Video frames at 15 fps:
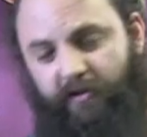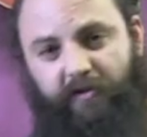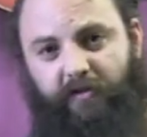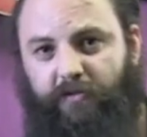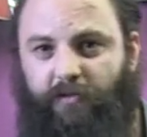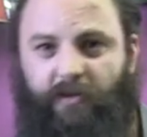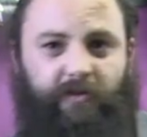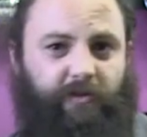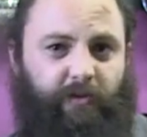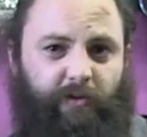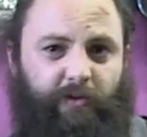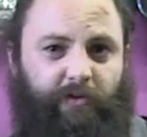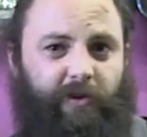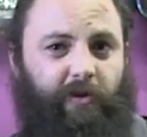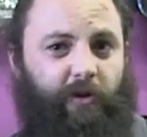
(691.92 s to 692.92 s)
it's a
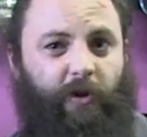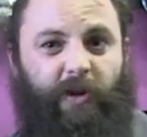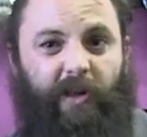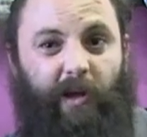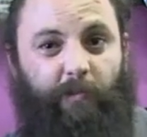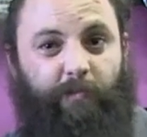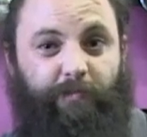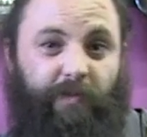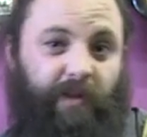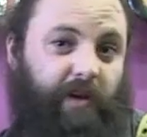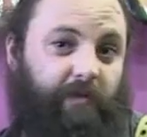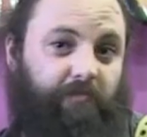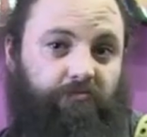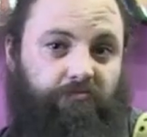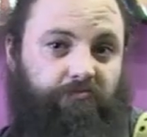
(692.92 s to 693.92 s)
50-year-old amp.
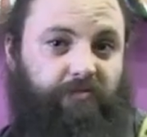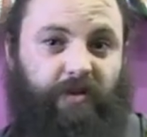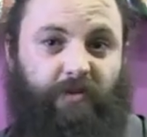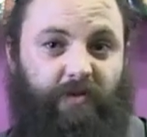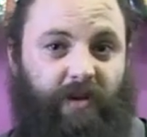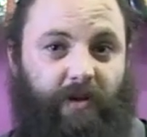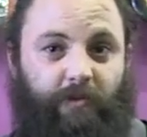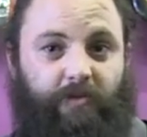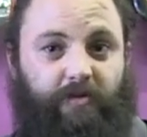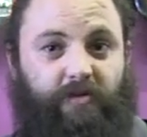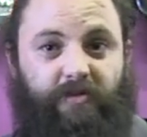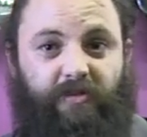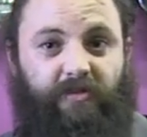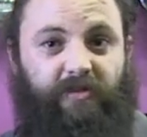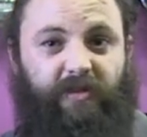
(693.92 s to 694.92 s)
They sometimes
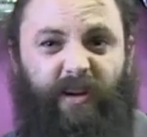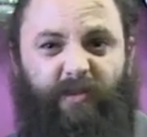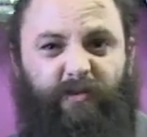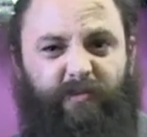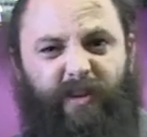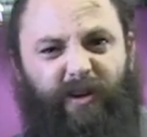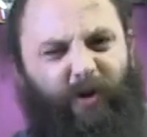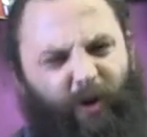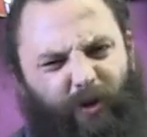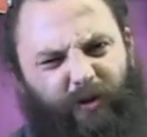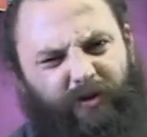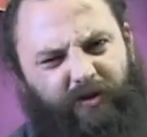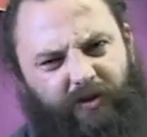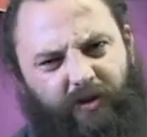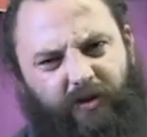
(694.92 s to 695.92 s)
just have, they're
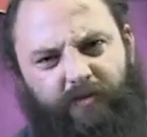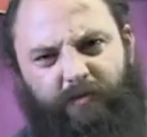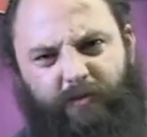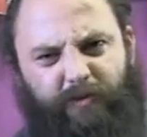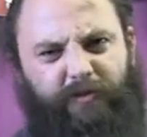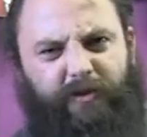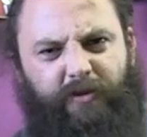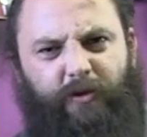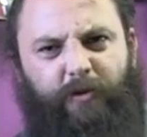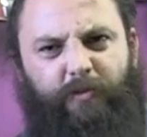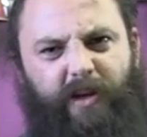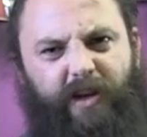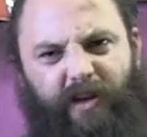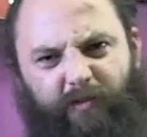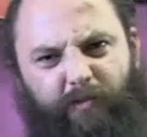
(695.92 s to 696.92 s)
old, you know, 50-year-old
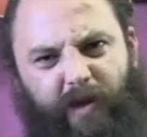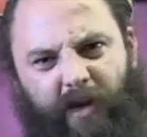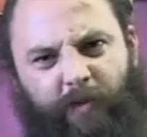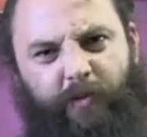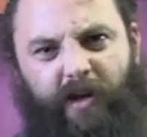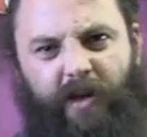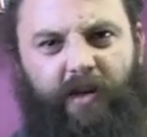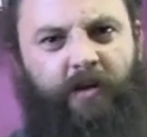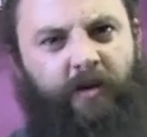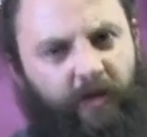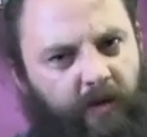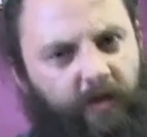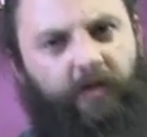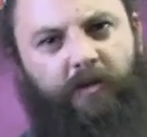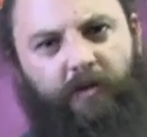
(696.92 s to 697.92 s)
men have back pain.
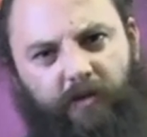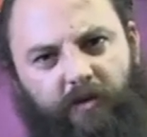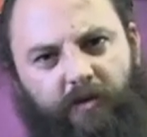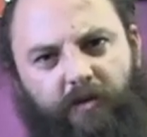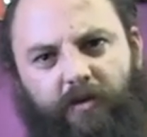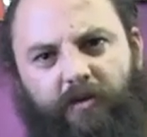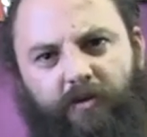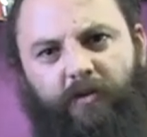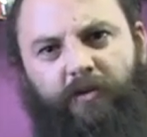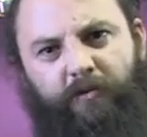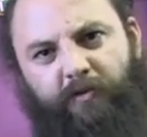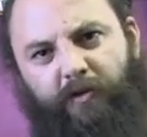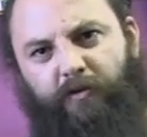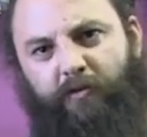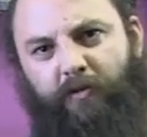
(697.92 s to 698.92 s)
You know, you got to
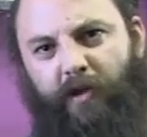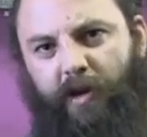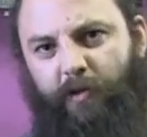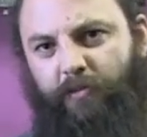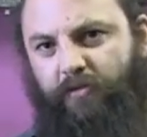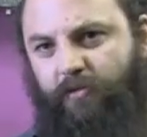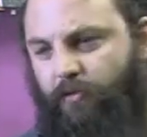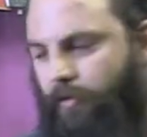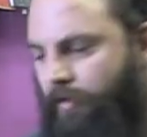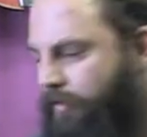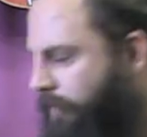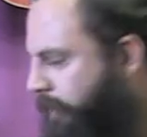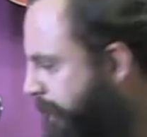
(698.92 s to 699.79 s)
feel for the amps as well.